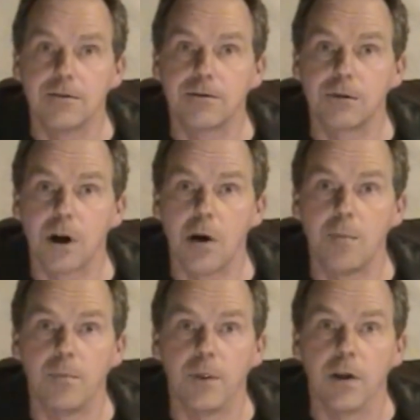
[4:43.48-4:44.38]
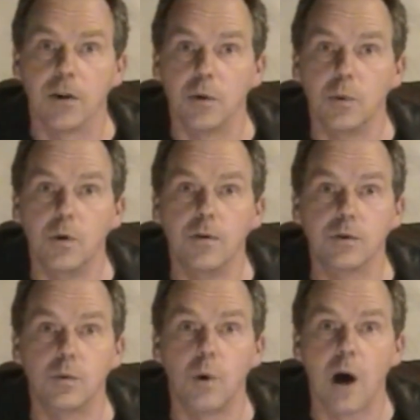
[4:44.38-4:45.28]
from the
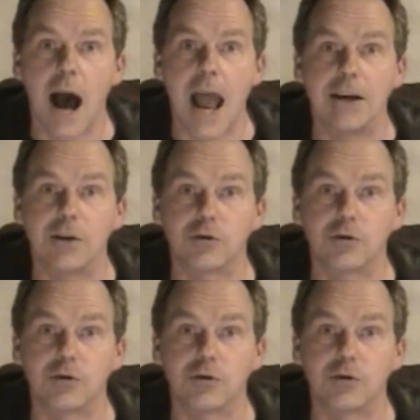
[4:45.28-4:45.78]
wolf's wide